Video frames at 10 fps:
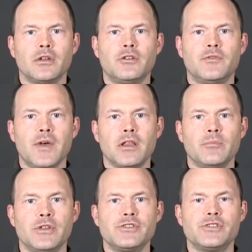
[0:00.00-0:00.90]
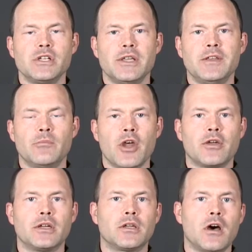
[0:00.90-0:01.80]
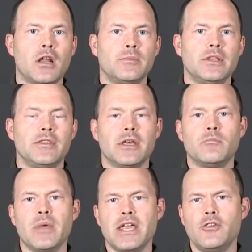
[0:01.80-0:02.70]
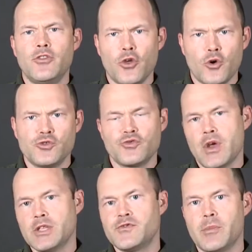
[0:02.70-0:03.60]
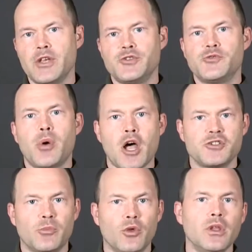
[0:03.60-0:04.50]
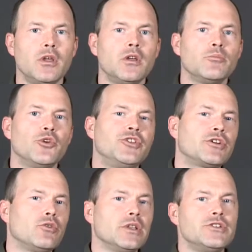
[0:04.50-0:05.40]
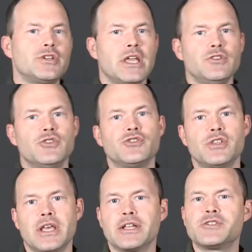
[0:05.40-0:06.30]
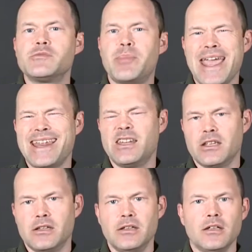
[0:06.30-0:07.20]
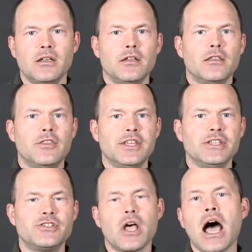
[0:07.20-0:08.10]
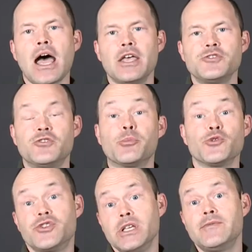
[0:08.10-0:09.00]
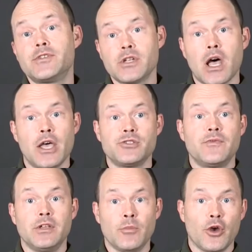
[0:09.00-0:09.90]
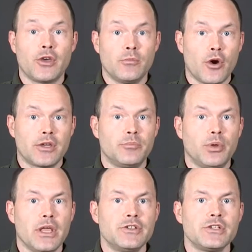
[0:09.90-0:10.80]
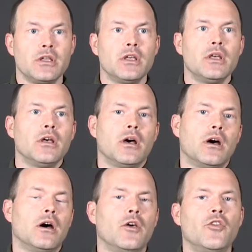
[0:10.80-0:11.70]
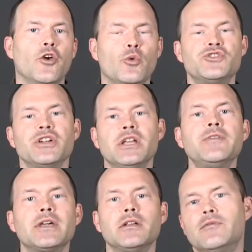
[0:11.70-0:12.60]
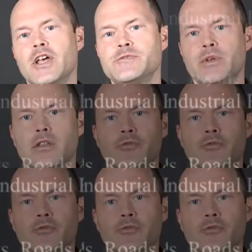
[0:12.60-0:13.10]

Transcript: developments in the American economy that made those transformations possible, particularly changes that expanded the size, the perceived size of the American marketplace. There was significant investment in the